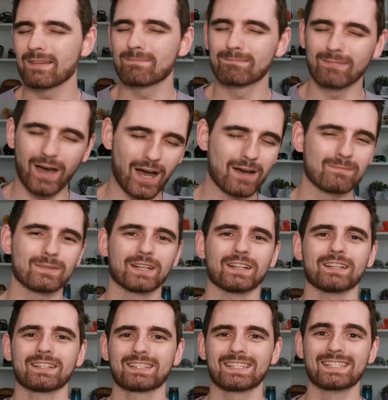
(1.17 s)

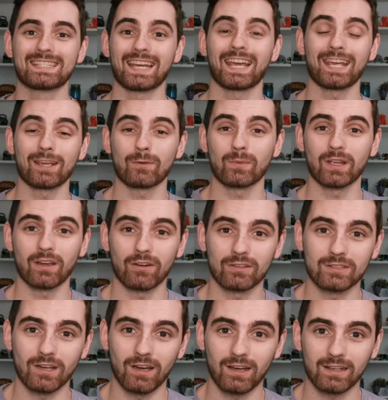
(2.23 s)
Mama. Today we are
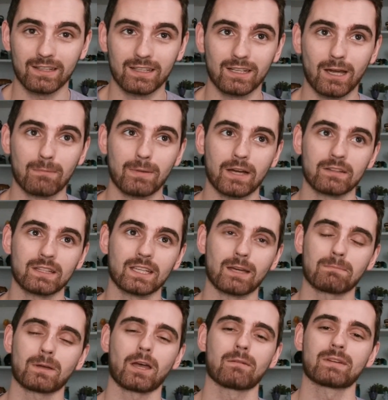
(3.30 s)
talking about the
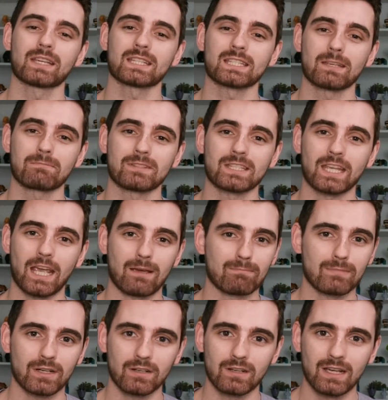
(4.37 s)
upcoming
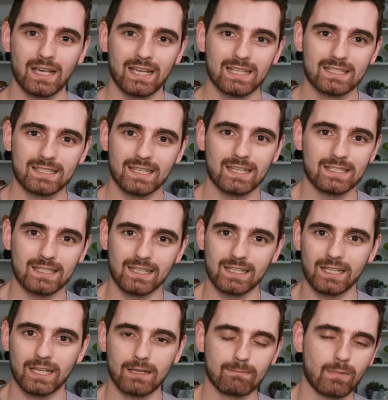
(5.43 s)
September season
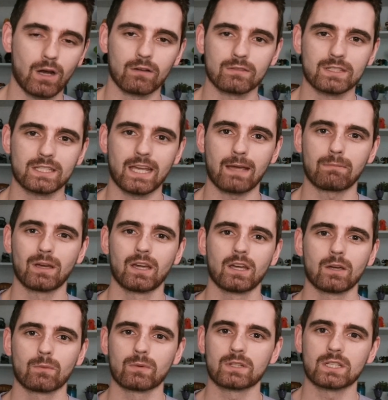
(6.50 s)
in Marvel Snap,
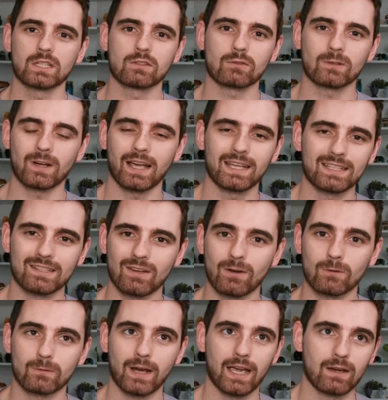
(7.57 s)
which is right
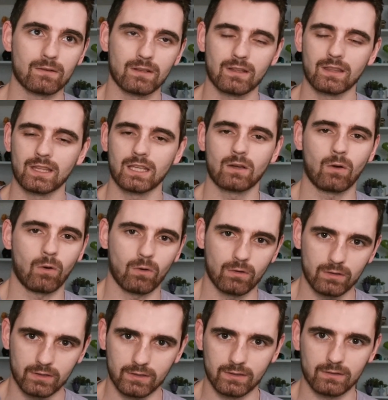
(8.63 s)
around the
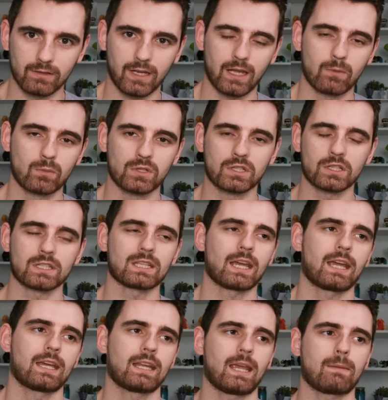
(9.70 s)
corner. Okay, we just
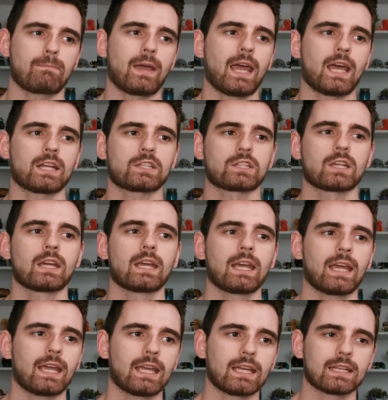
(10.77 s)
had a patch
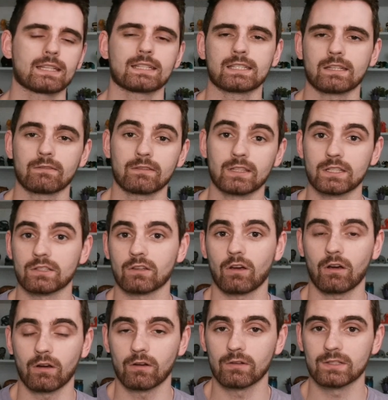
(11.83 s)
and some of these
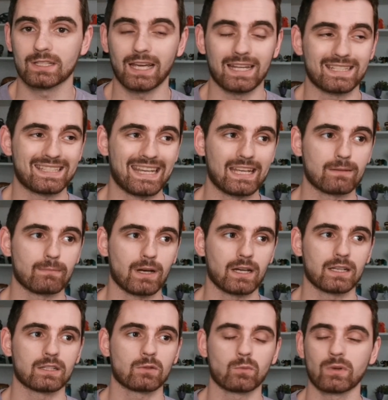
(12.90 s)
cards got data
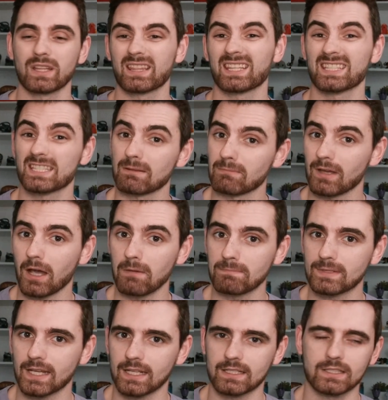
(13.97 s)
mined with some
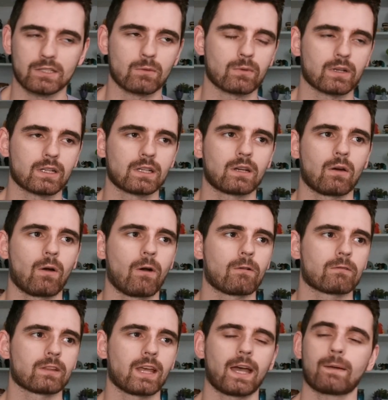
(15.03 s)
updates. So we're going to go
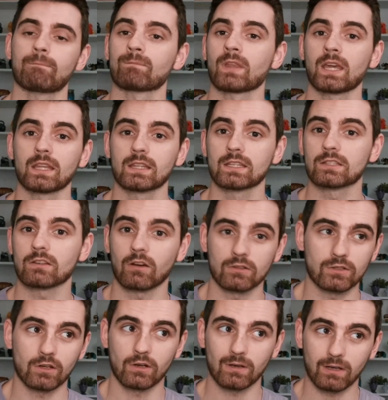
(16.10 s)
over that. These cards
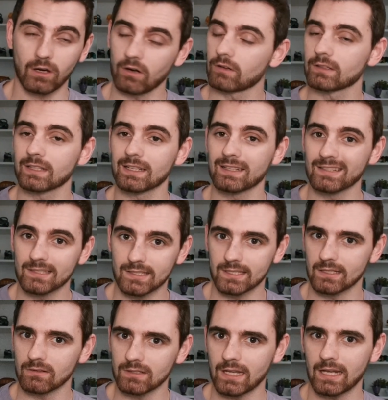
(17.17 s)
are currently
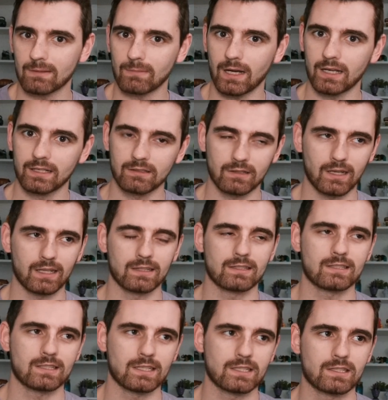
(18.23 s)
still data mined. Okay, the
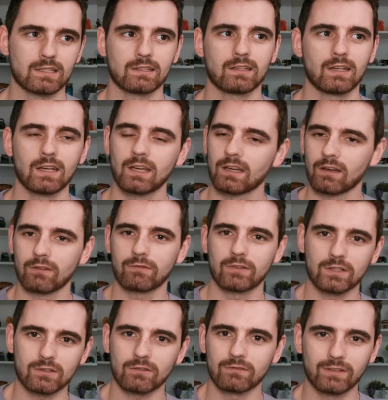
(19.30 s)
season
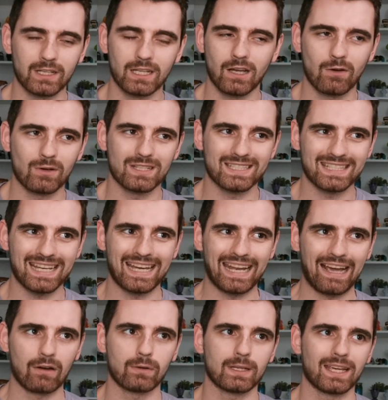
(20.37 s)
official video is not
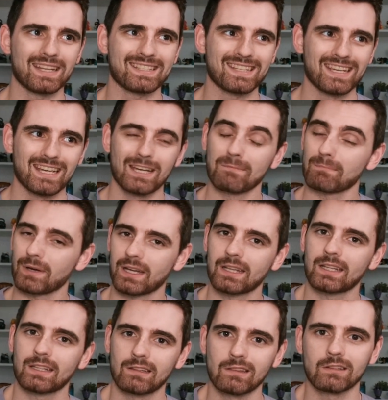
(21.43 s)
out yet, but
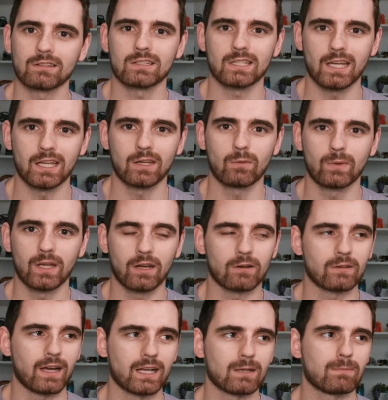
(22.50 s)
it looks like we are
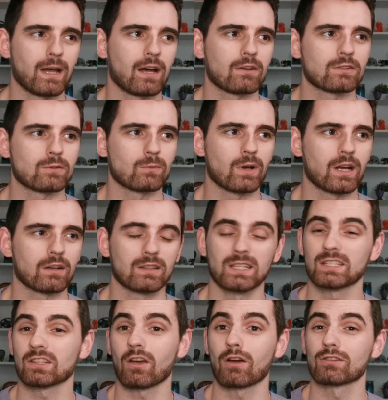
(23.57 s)
right about where
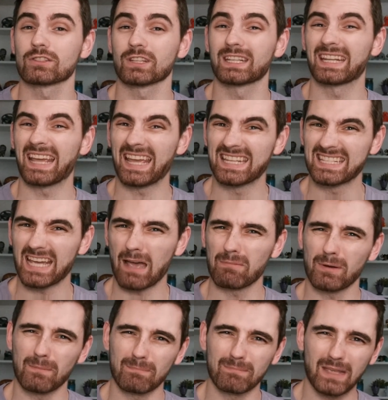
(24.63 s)
these cards are going to end
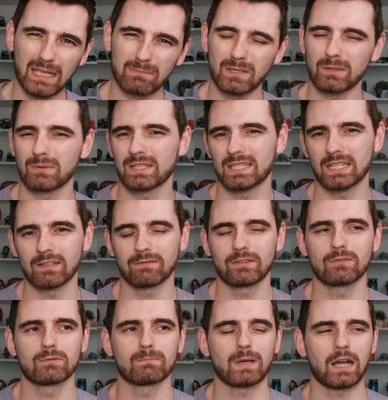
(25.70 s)
up. Maybe we see a
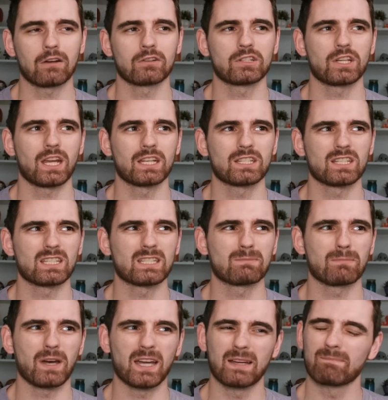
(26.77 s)
few power changes,
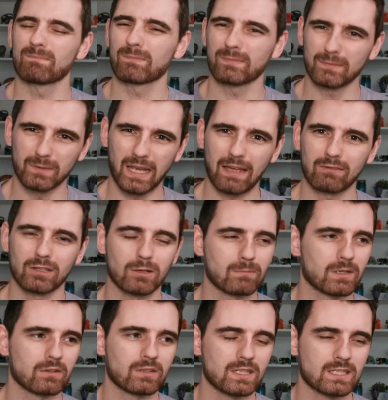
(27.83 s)
but we have their
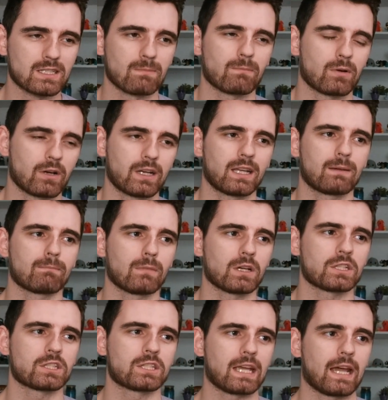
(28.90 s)
abilities pretty
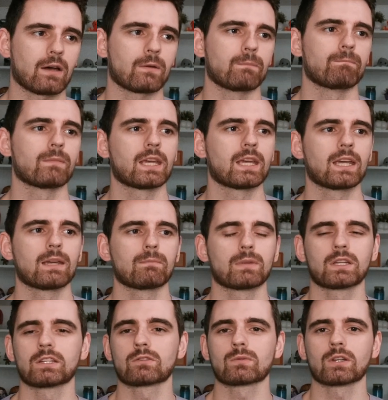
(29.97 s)
much down
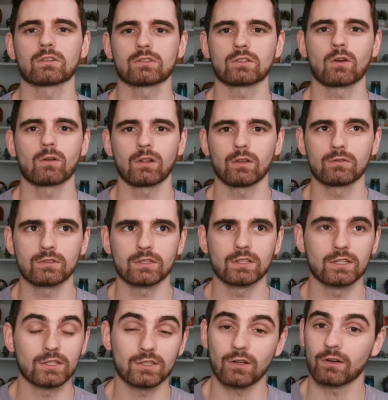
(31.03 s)
because we are so close to the
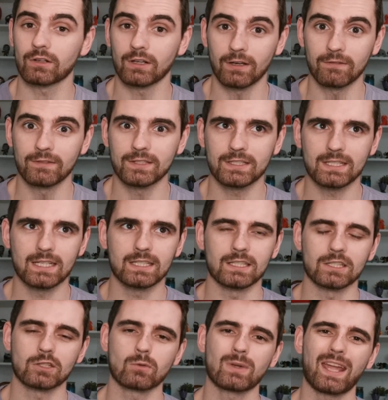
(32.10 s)
start of the season.
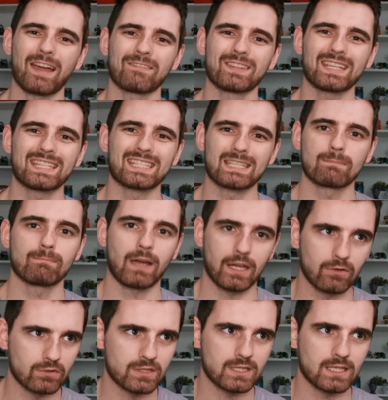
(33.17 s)
So we have the
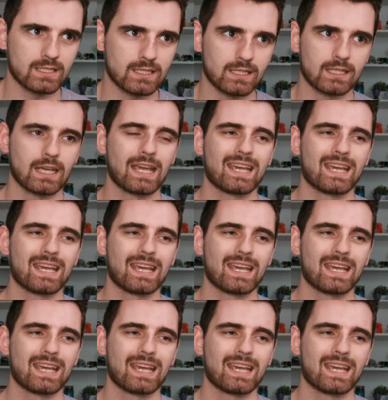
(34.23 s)
Symbiote season.